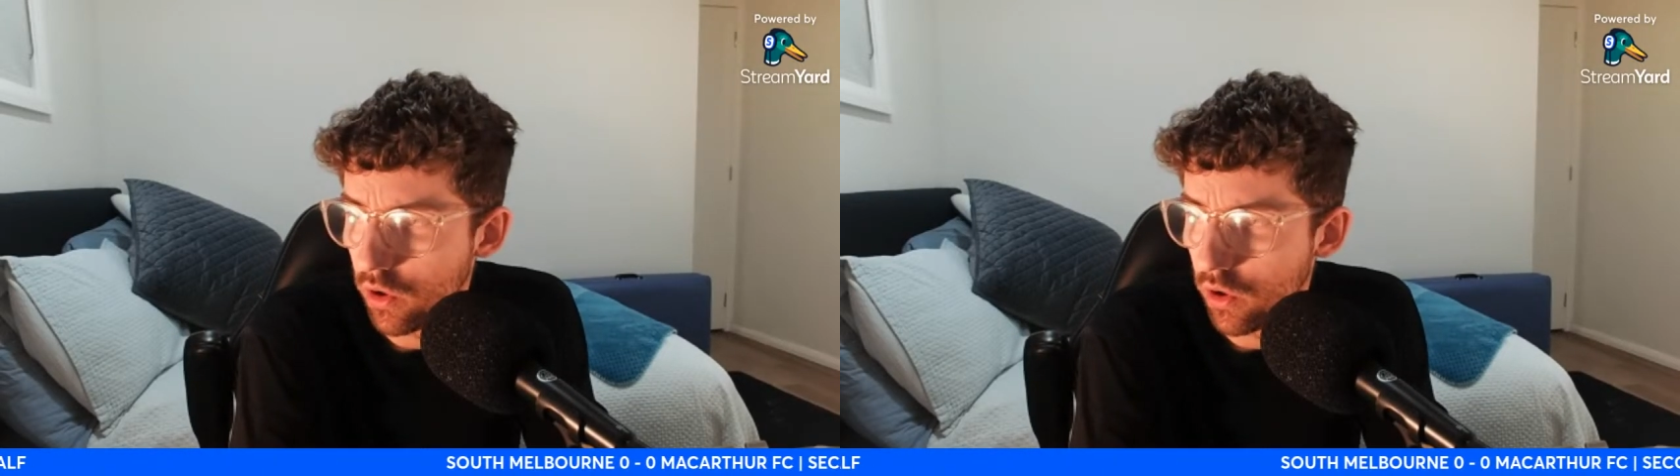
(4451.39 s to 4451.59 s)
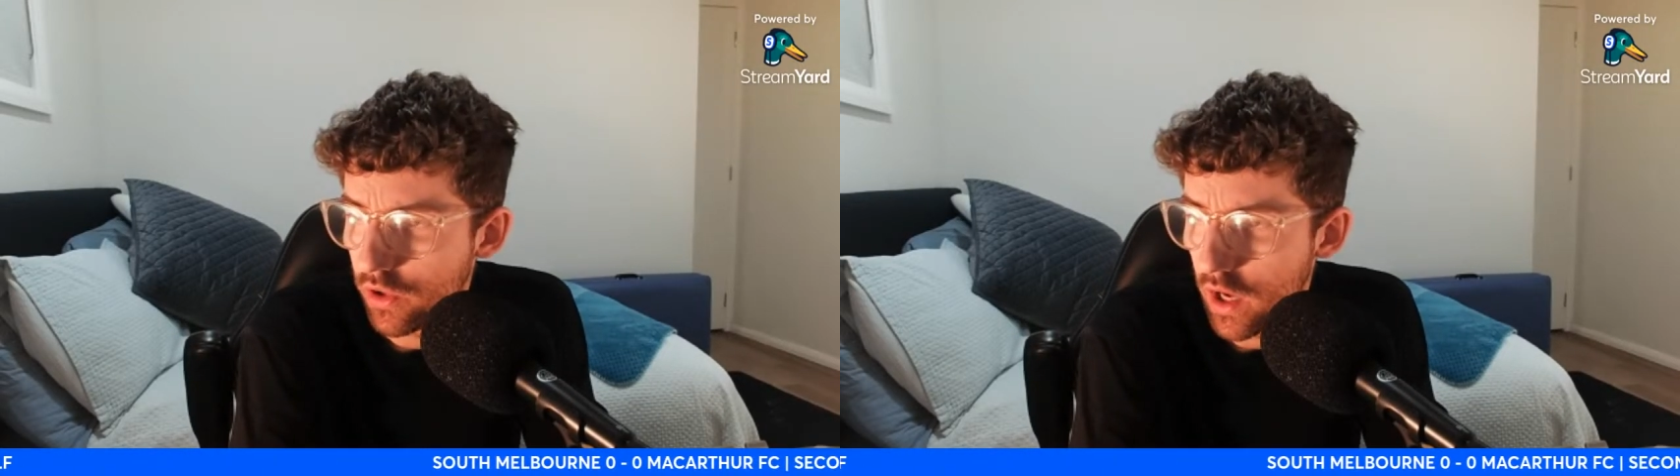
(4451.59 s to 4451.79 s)

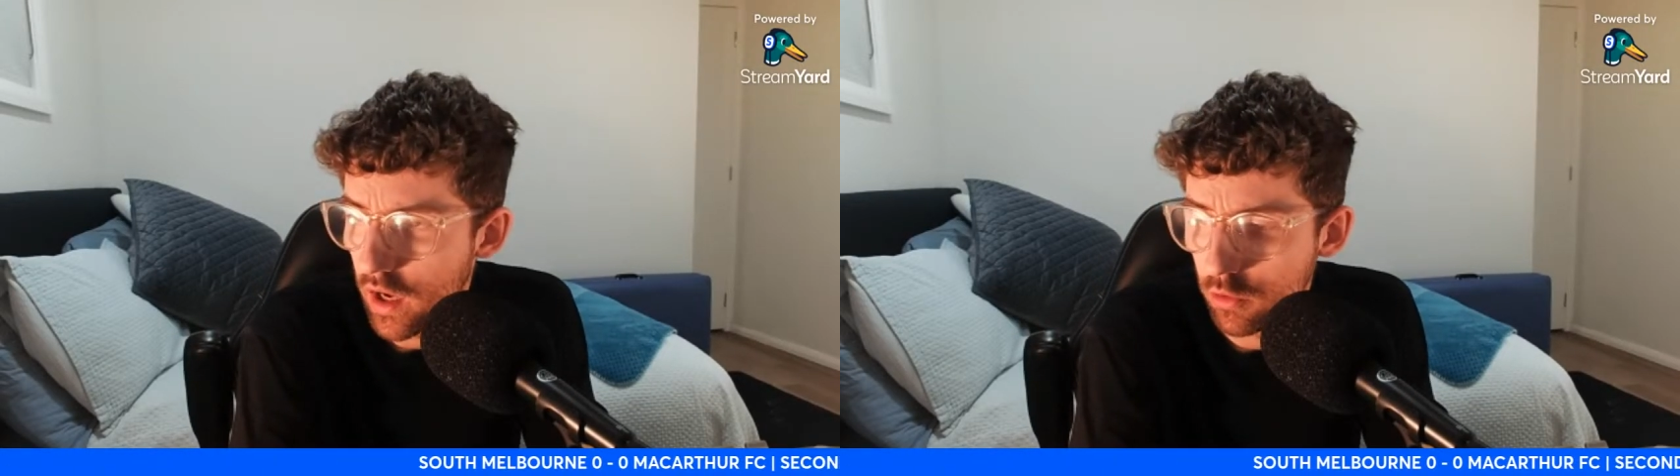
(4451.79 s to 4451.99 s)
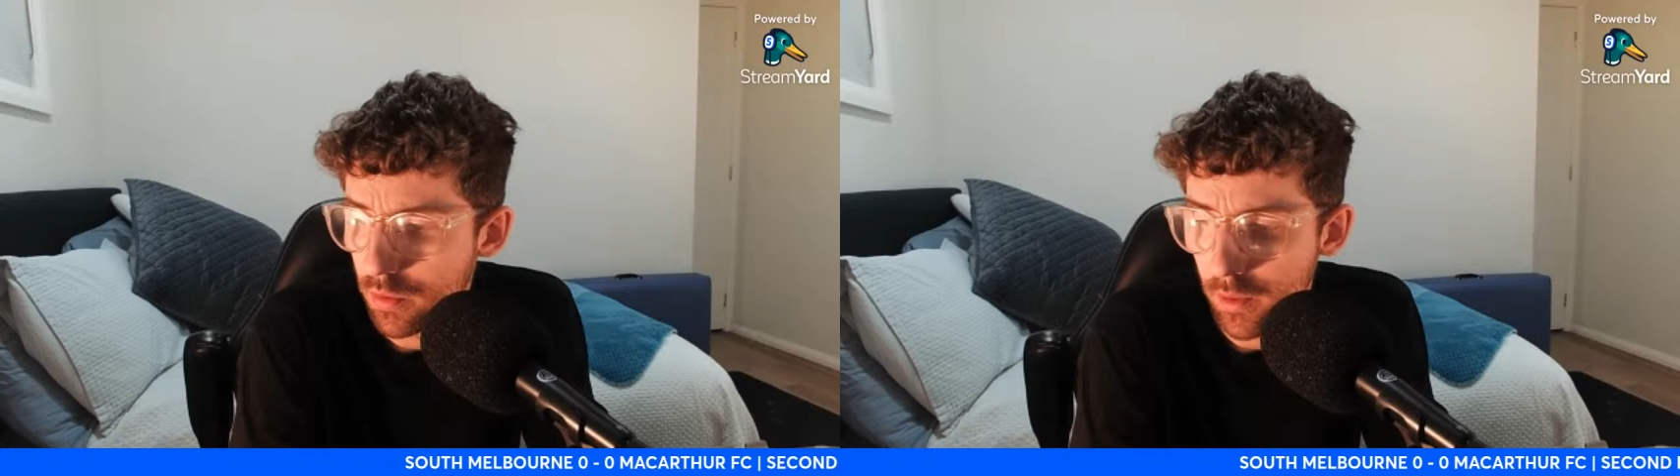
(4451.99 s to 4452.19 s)
first
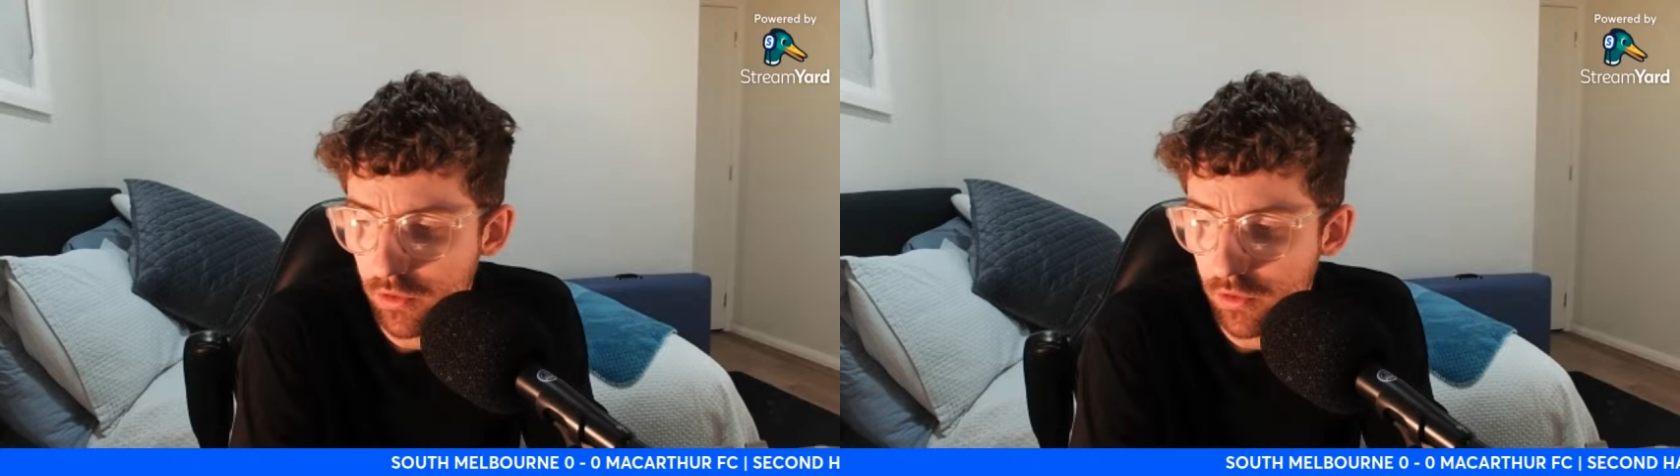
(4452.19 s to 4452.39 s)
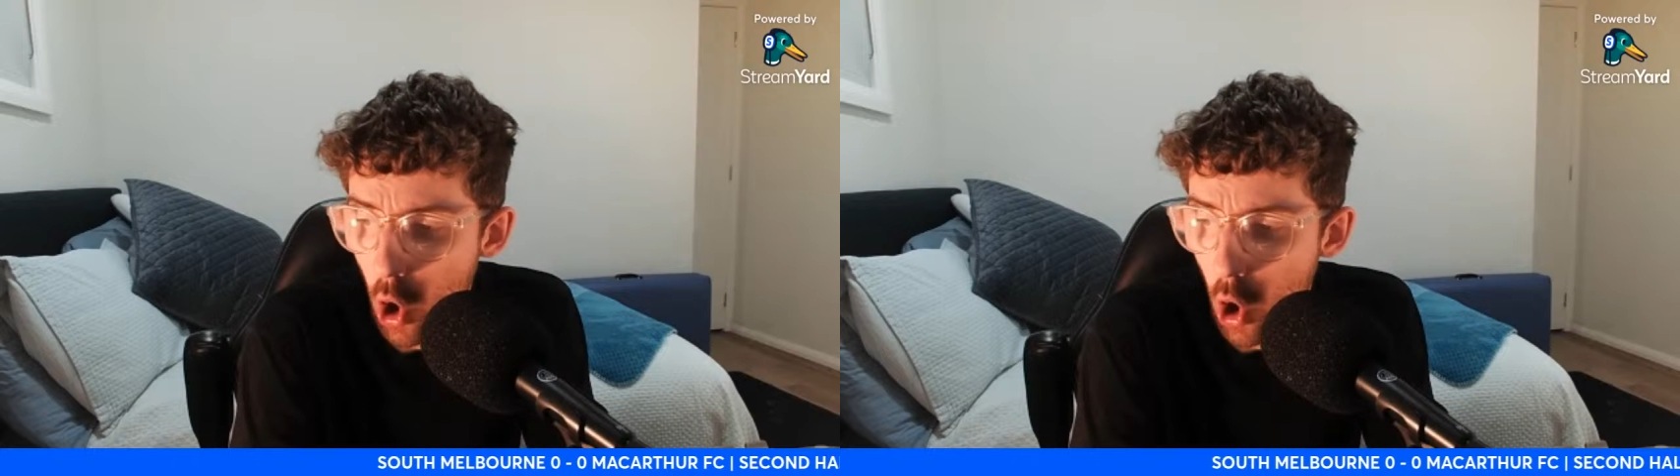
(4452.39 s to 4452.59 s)
half was pretty much
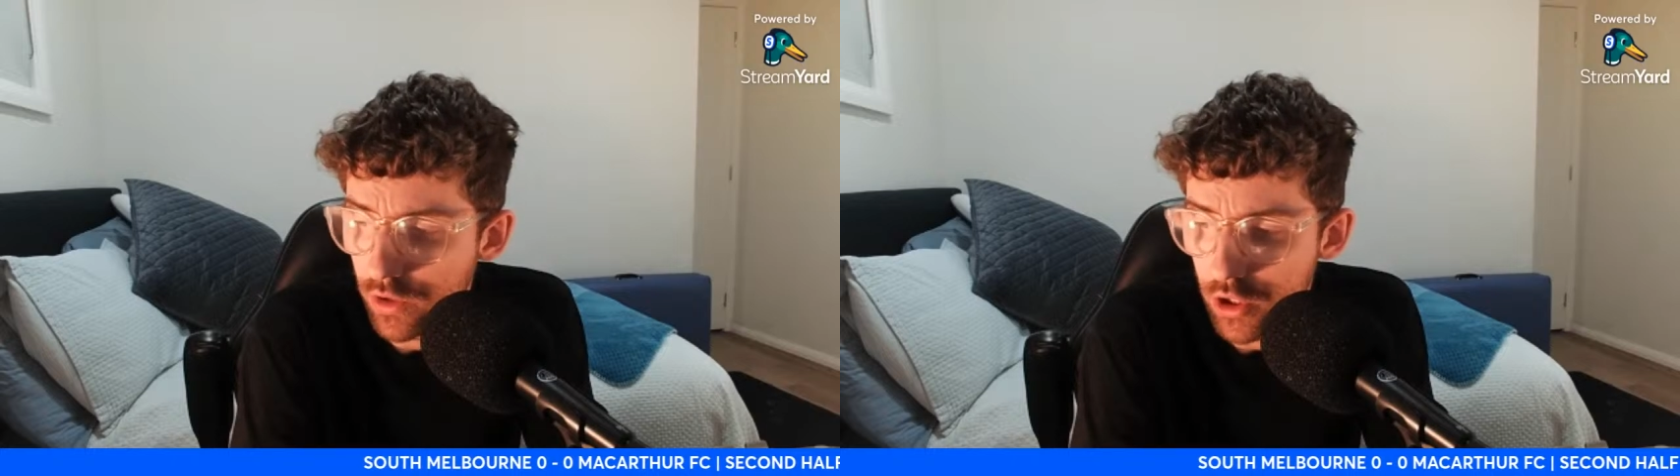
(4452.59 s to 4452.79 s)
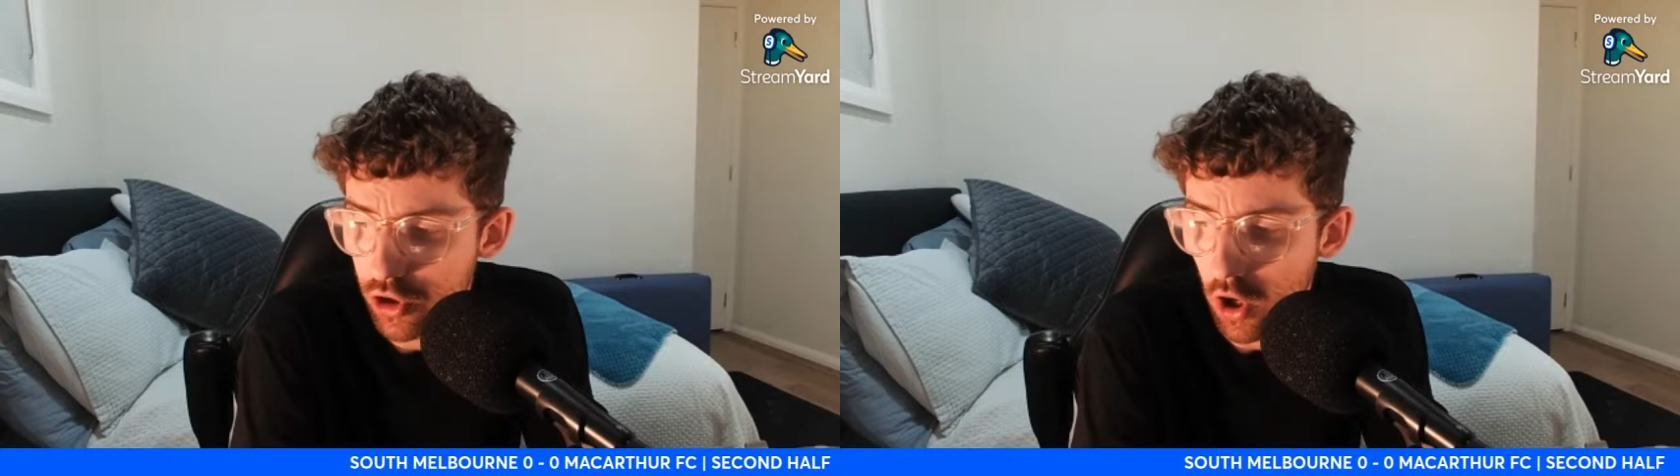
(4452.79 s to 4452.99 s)
the
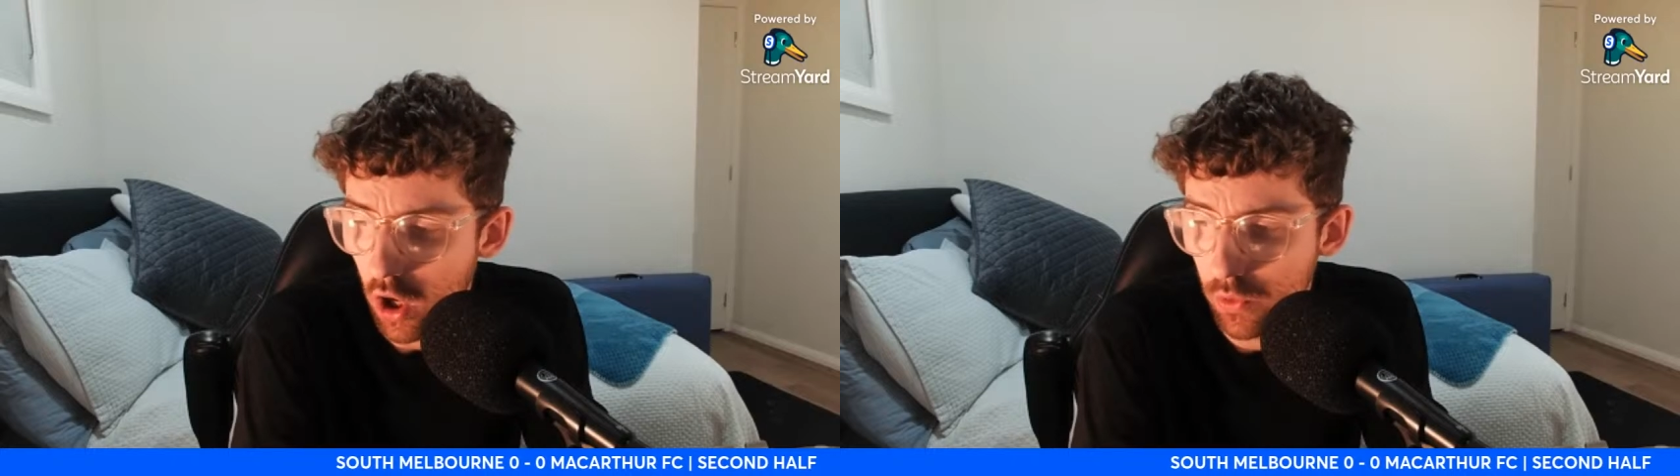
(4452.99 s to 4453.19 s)
only shot.